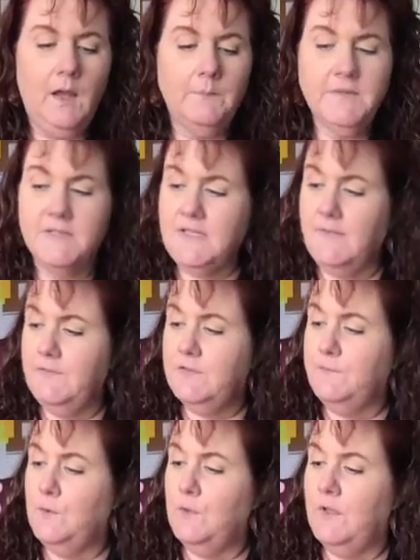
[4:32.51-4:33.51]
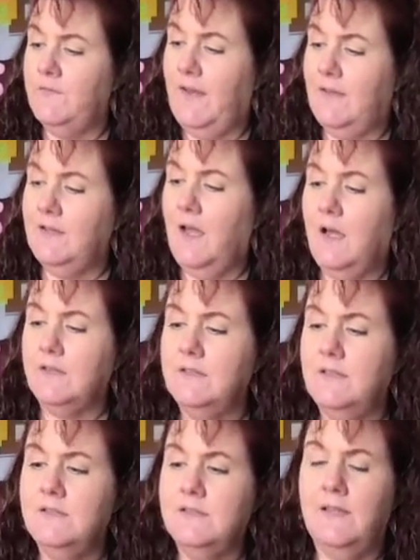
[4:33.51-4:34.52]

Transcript: This stuff is full of antioxidants,